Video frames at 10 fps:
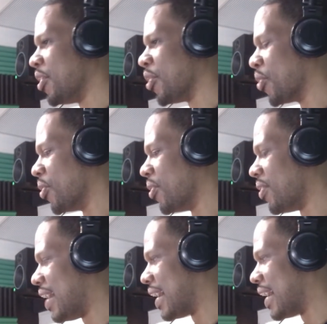go
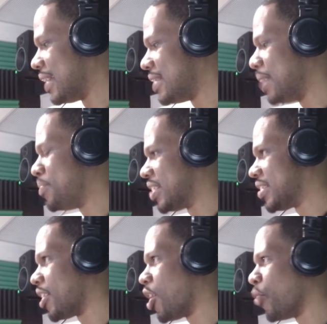and get your tape, just
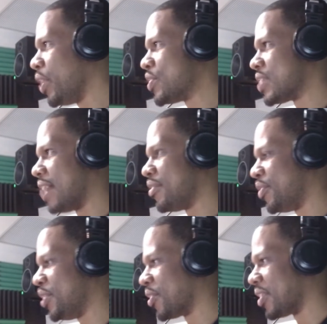like how we used to have the
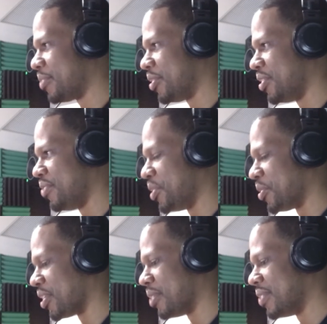video club, the video
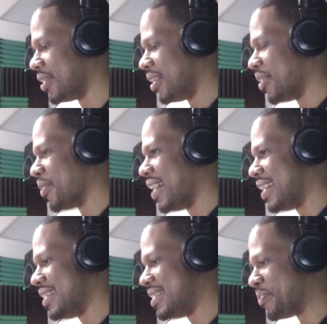club, where you had
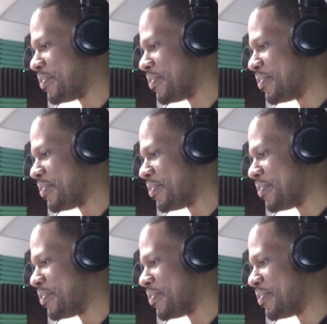the tape